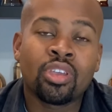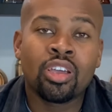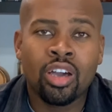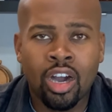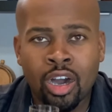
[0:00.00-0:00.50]

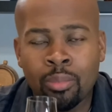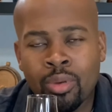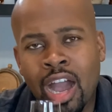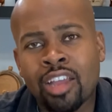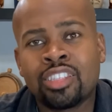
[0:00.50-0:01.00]
Uh,
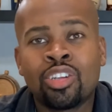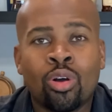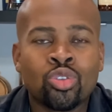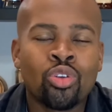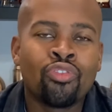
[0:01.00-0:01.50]
I did
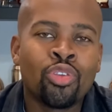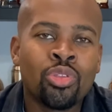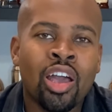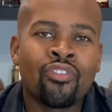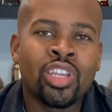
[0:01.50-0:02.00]
also review
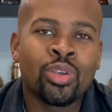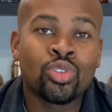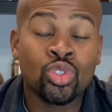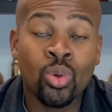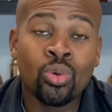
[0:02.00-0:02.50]
that video,
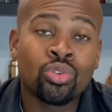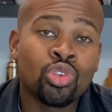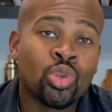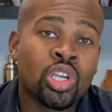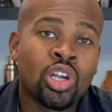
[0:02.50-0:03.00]
so
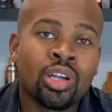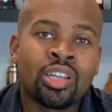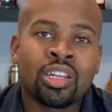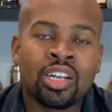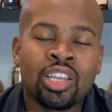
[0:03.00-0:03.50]
you could
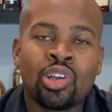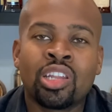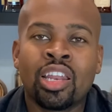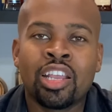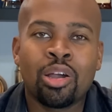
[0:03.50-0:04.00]
click on the
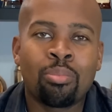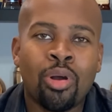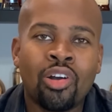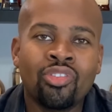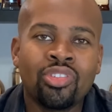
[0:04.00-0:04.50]
link
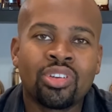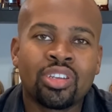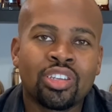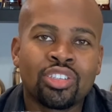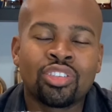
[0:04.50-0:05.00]
above
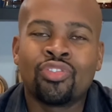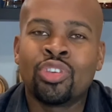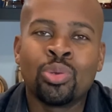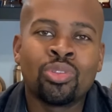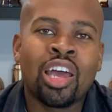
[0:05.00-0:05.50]
to
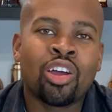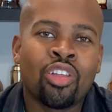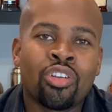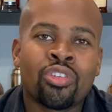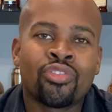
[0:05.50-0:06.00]
view that
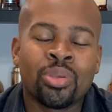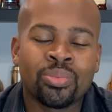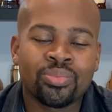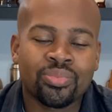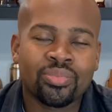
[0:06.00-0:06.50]
other review
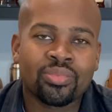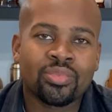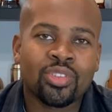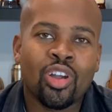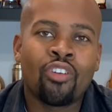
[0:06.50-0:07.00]

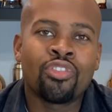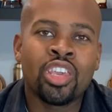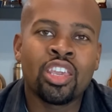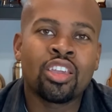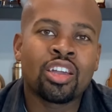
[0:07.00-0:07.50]
of
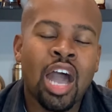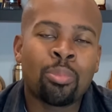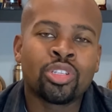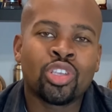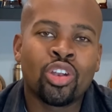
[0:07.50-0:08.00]
the
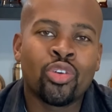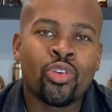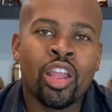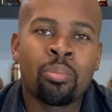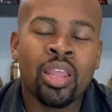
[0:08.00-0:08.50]
Appleton
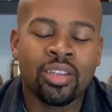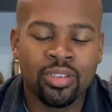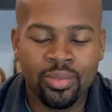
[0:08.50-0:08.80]
Rare Blend.